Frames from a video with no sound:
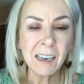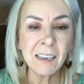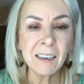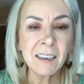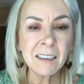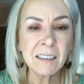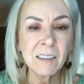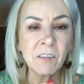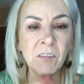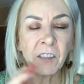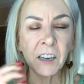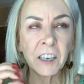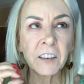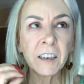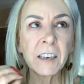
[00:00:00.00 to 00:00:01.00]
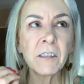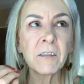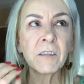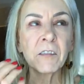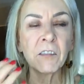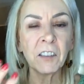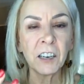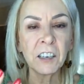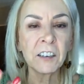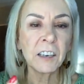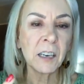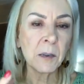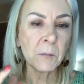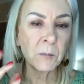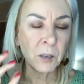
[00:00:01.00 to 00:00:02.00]
It is very,
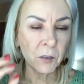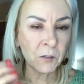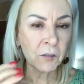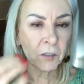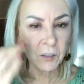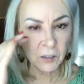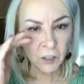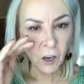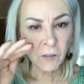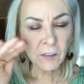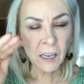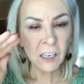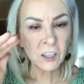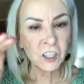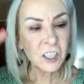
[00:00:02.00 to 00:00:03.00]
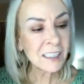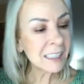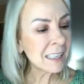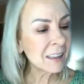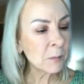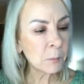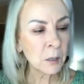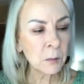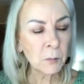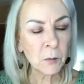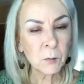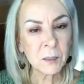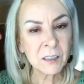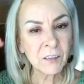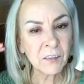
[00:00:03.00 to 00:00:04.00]
very beautiful, soft color, just like the
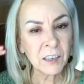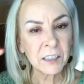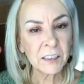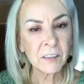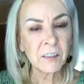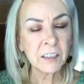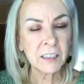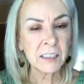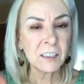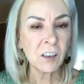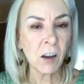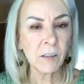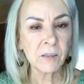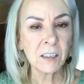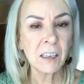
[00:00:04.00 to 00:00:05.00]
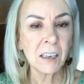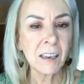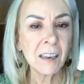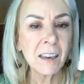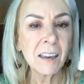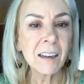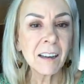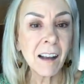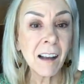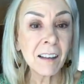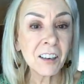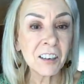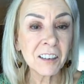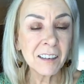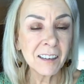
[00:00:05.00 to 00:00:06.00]
purple was a very, very soft
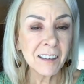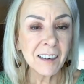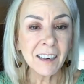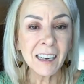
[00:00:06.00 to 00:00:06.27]
color.